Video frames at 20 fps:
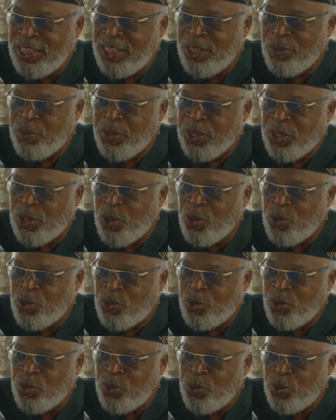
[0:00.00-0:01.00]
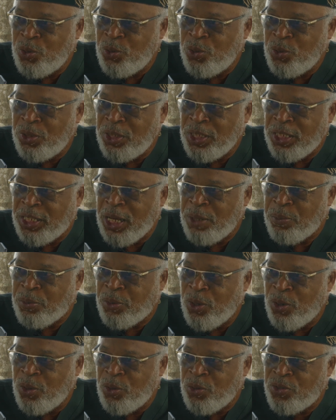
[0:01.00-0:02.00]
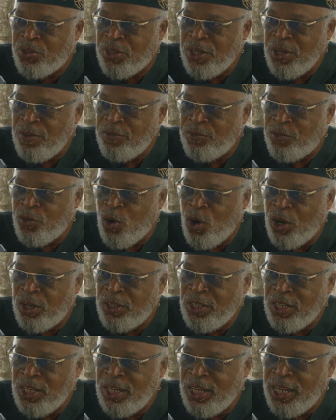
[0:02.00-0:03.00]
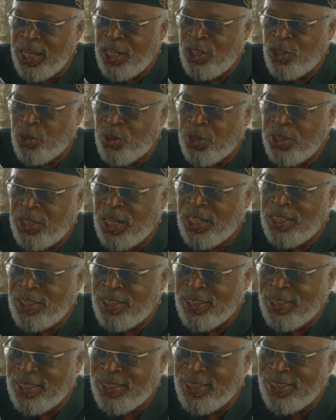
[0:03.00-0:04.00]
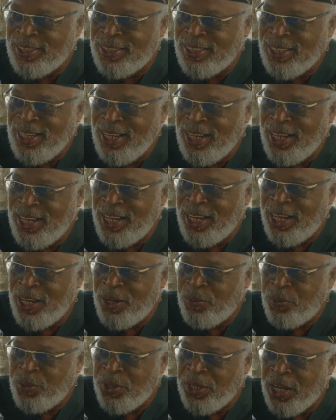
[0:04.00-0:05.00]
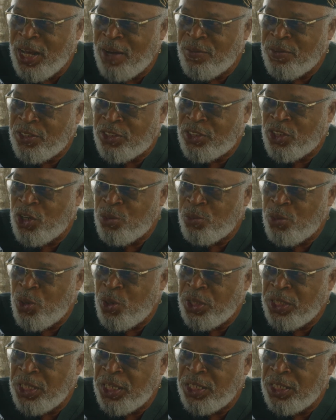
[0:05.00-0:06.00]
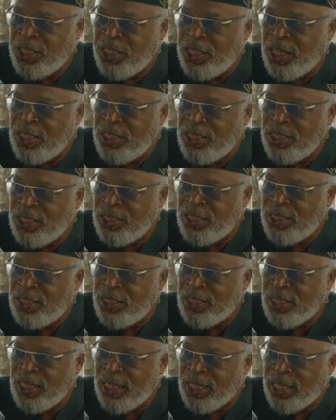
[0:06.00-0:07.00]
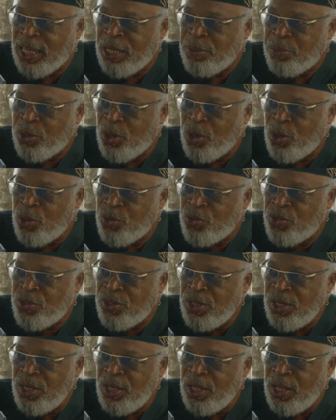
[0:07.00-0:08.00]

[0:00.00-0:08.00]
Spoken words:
Then we go to the Cape Coast fort into the dungeons, and we have a ceremony in the dungeons at Cape Coast,